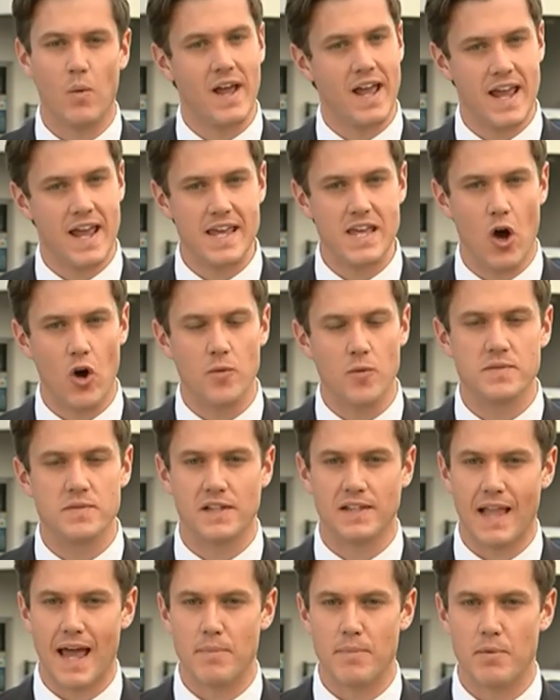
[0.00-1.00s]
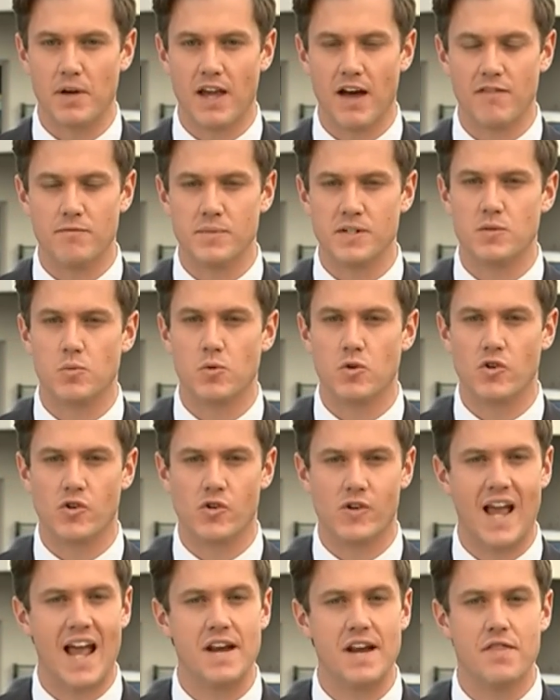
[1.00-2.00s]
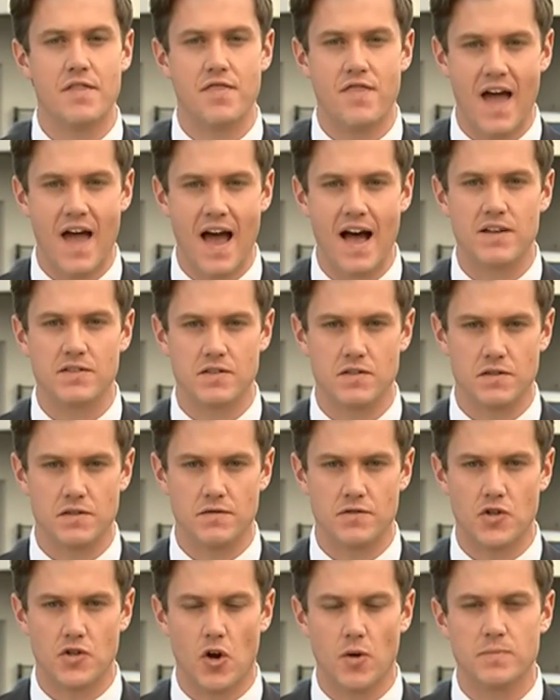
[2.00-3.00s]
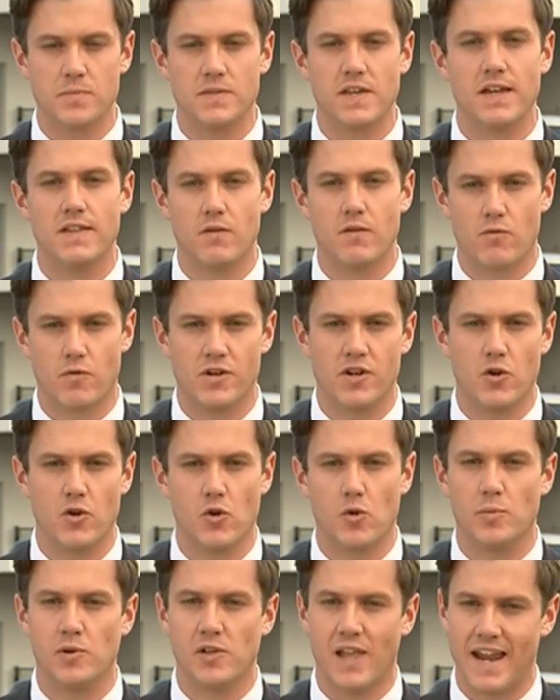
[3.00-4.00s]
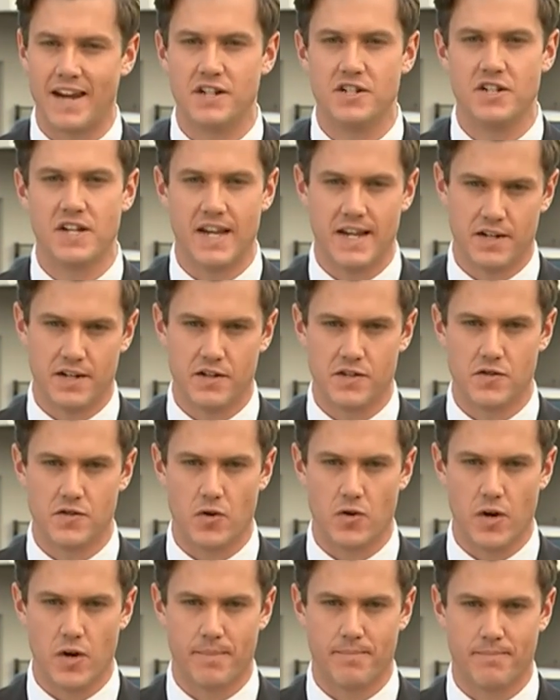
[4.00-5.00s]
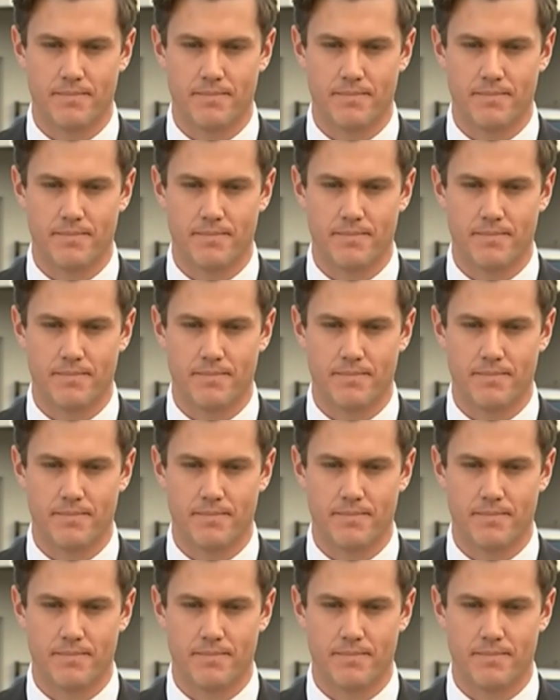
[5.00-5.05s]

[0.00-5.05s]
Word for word: where he hopes a Labor government will create thousands of jobs in the renewable energy industry.